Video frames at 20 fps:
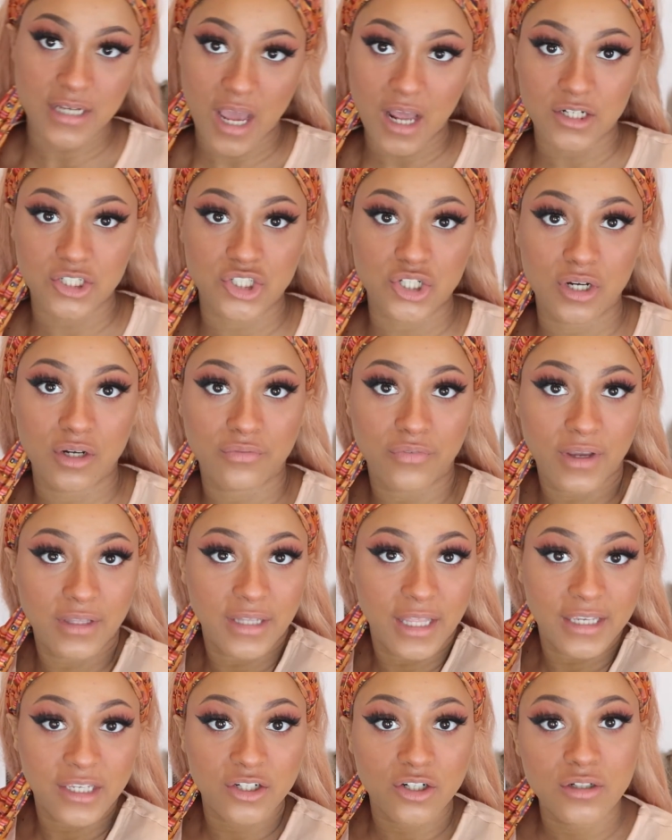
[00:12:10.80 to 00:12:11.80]
not sure if I
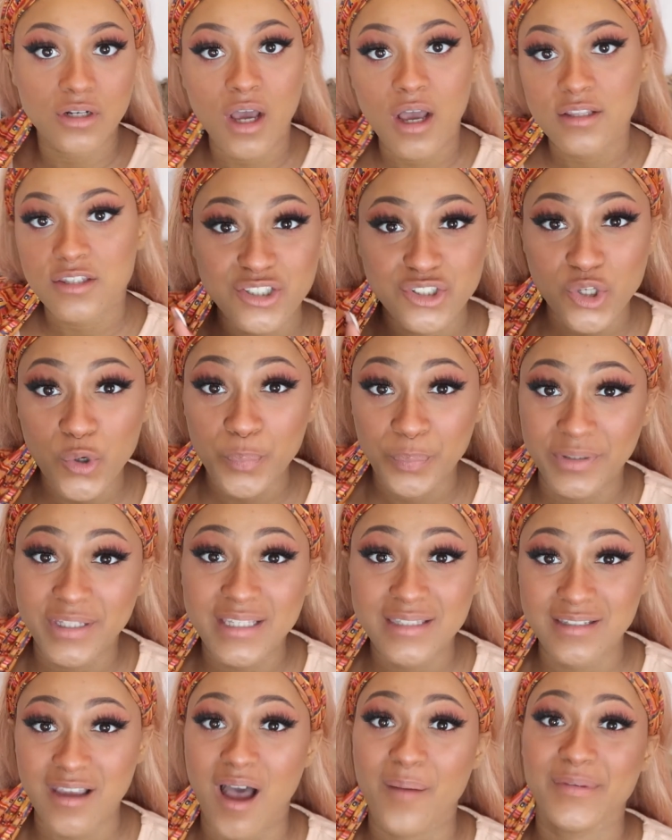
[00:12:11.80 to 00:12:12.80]
like it or not, so
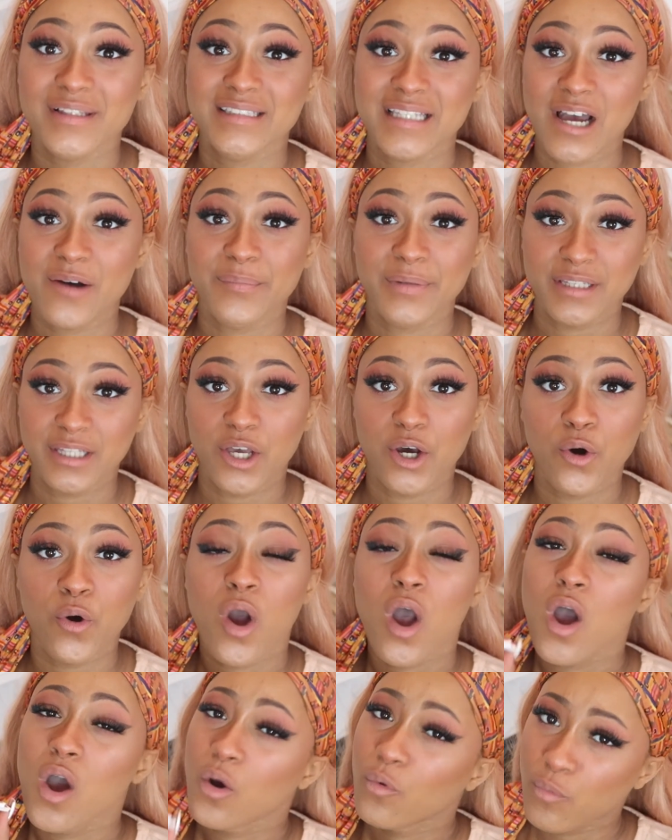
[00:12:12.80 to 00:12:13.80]
please comment down below
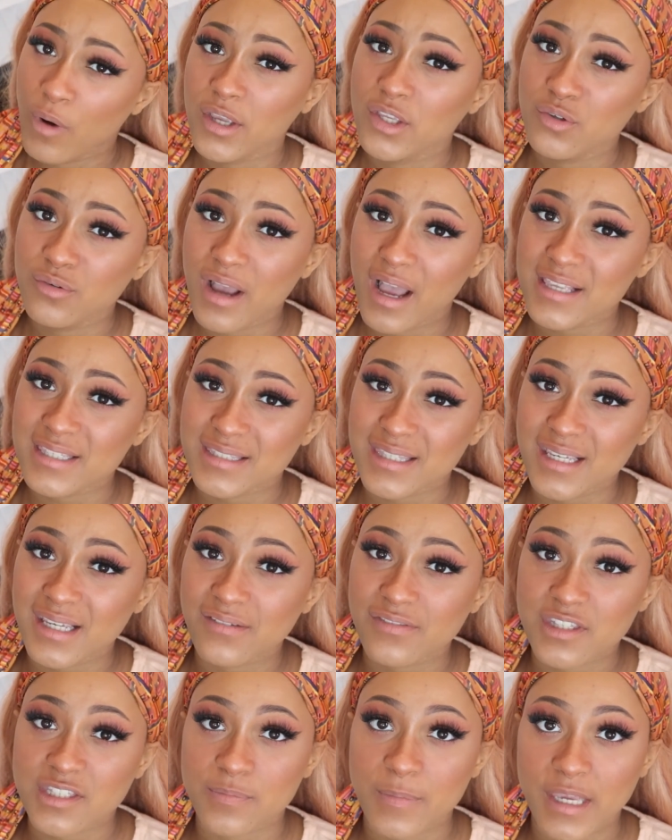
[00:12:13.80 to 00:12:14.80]
what you guys think
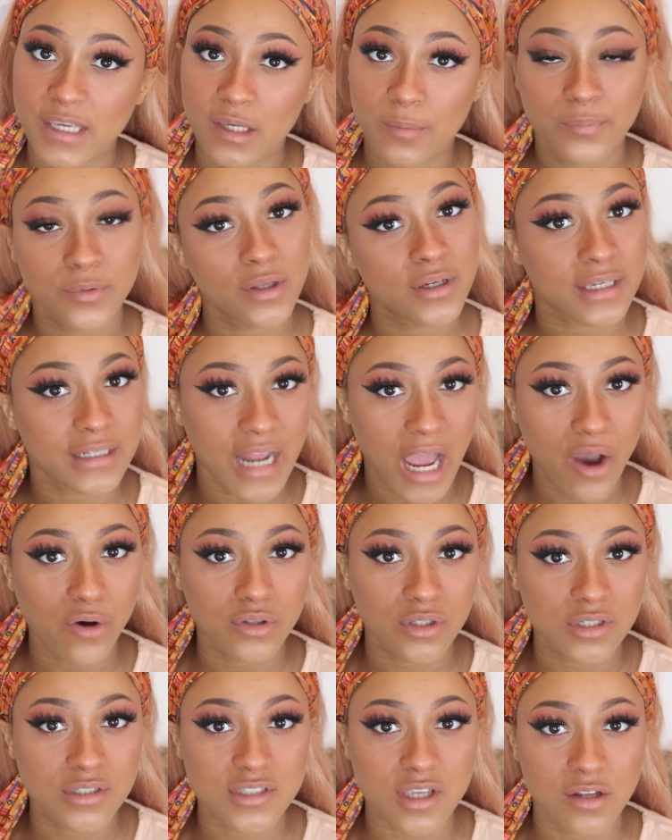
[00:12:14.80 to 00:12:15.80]
of this makeup look and how it
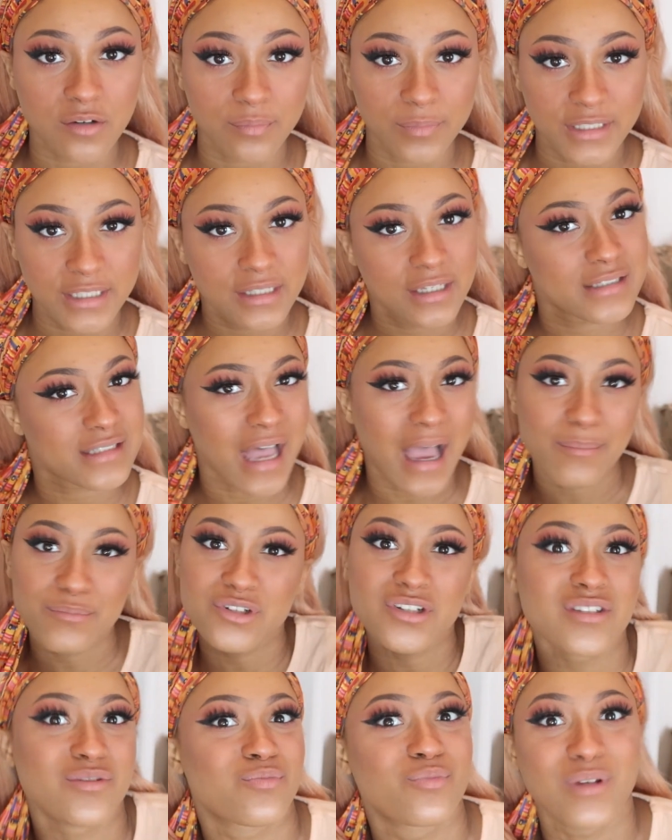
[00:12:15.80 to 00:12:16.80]
looks on me, because I'm
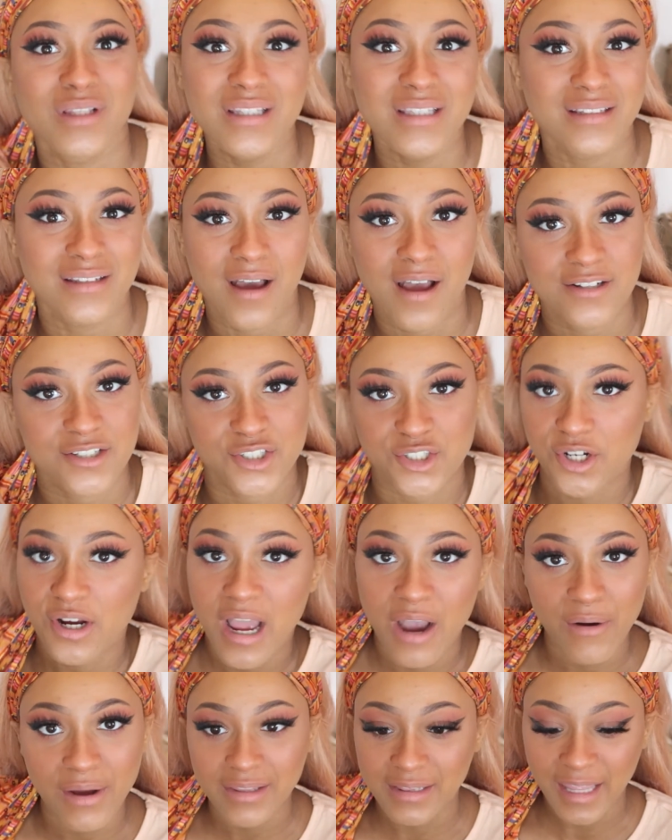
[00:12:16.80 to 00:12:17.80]
just really not sure
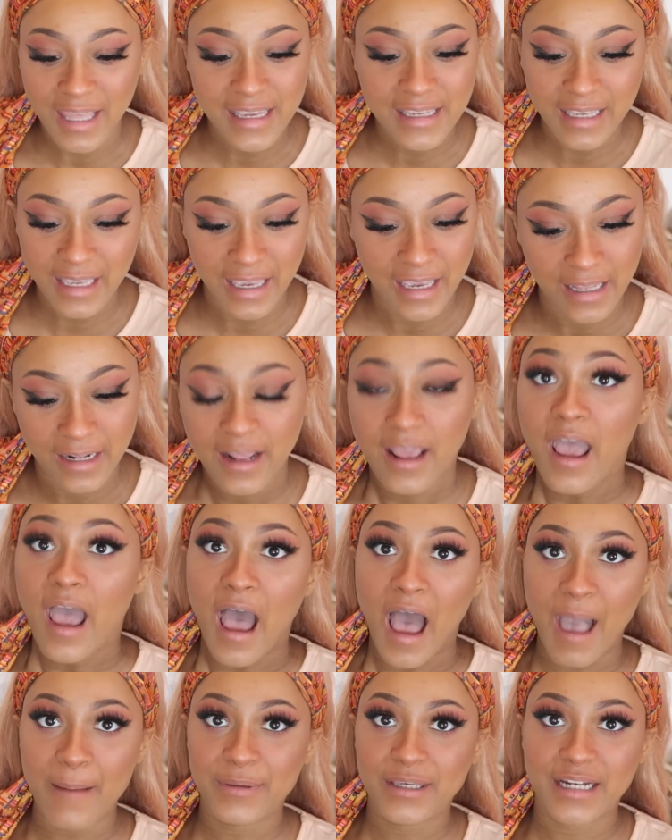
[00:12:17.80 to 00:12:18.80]
how I like it.
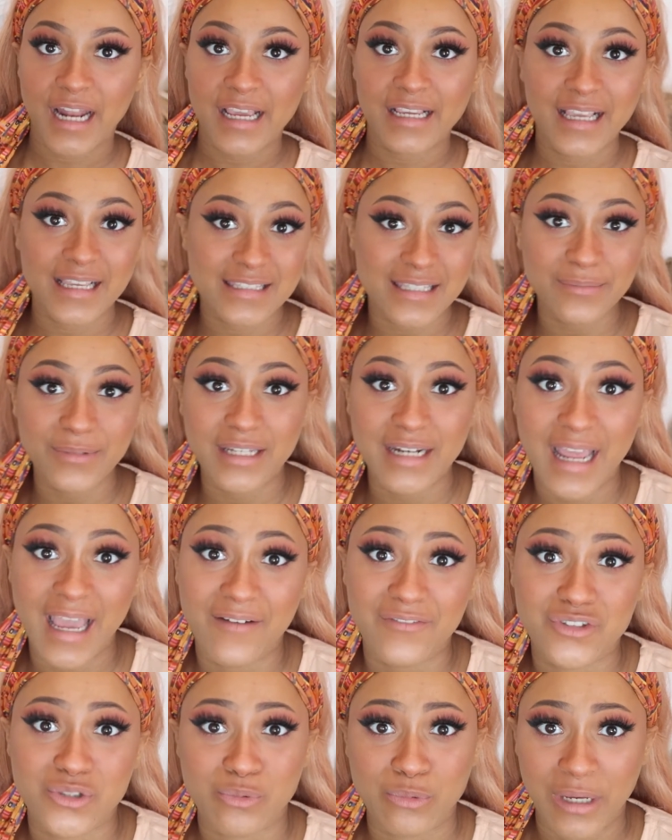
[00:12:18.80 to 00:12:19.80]
I mean, I guess I'm gonna
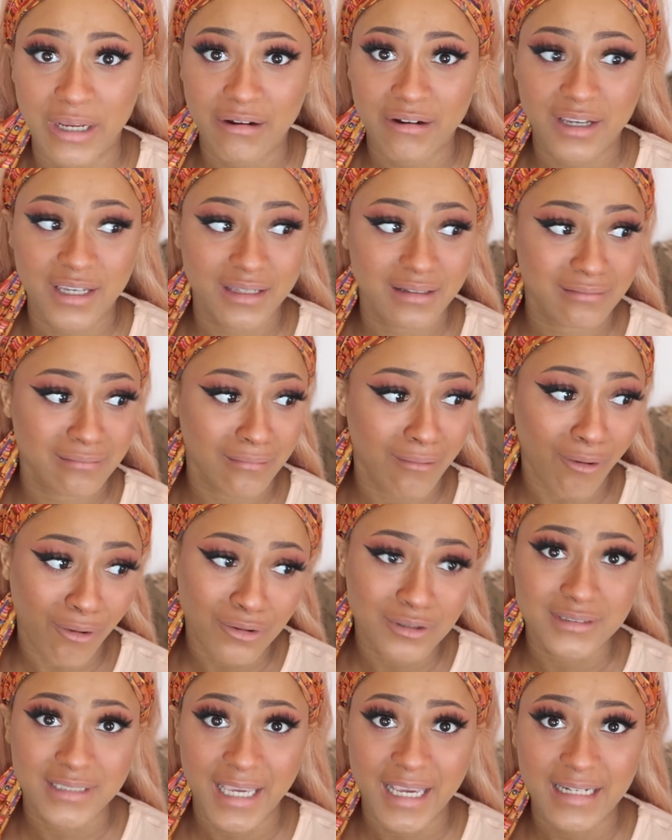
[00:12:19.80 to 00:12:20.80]
have to wear it
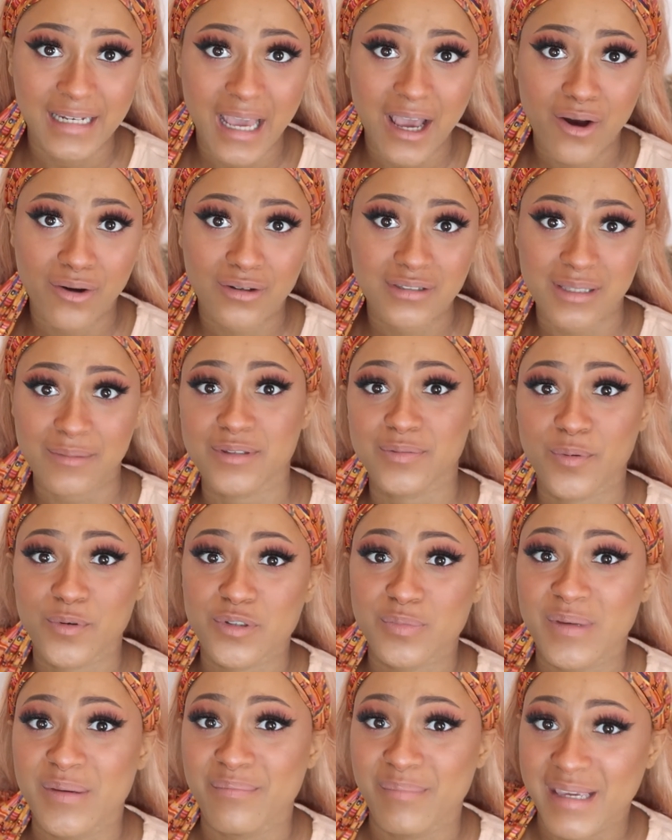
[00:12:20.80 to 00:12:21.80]
all day now because I'm
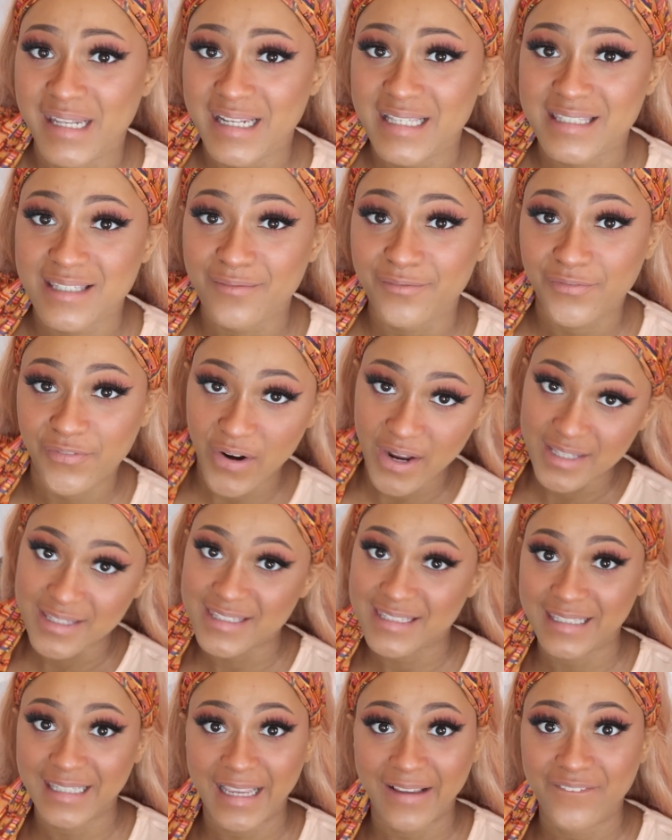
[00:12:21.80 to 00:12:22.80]
supposed to be meeting some
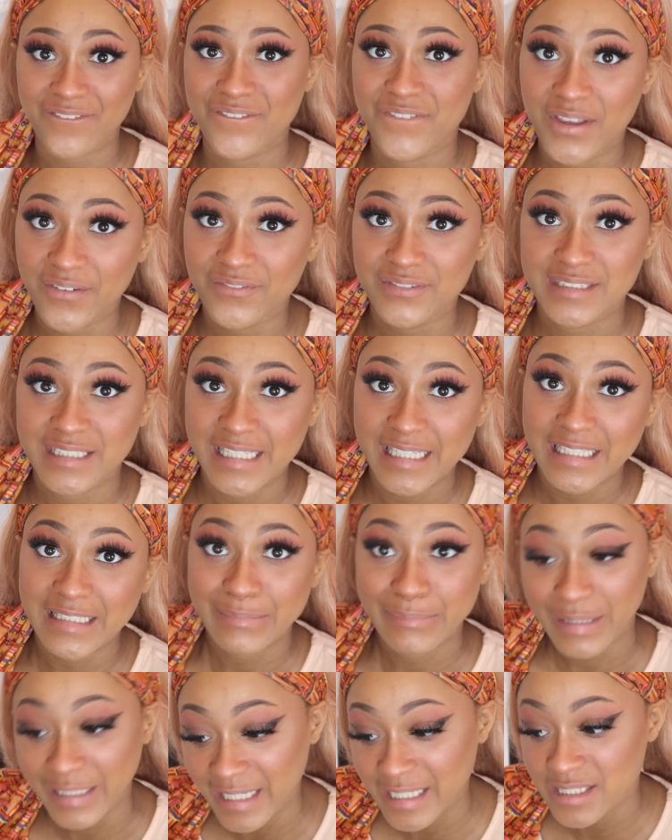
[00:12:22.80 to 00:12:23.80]
friends in like
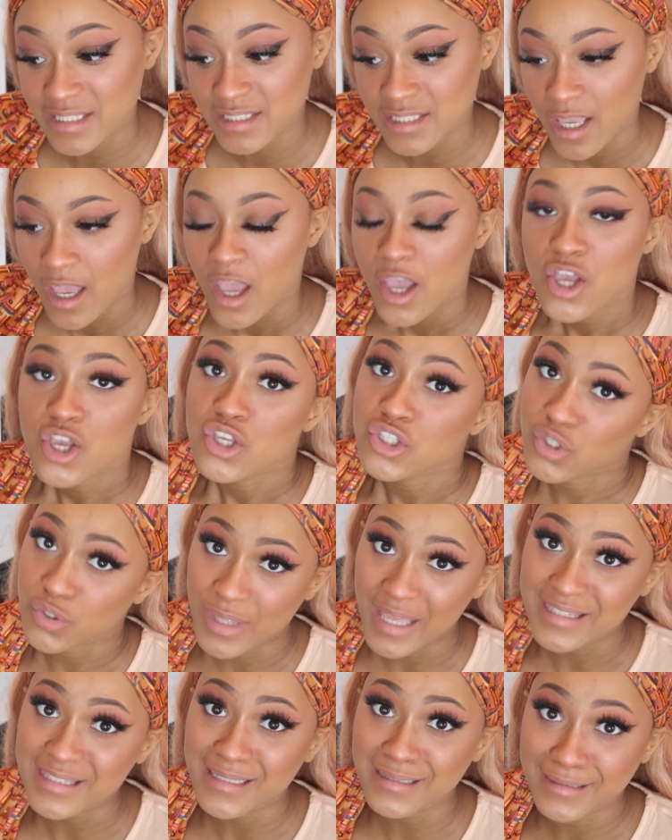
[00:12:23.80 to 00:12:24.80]
15 minutes. So
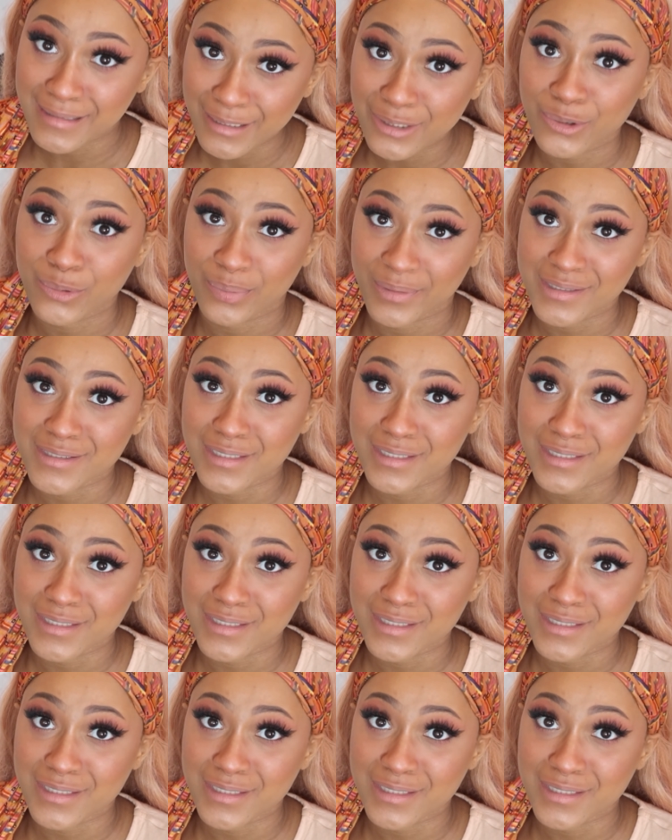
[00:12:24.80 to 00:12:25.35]
that's a little bit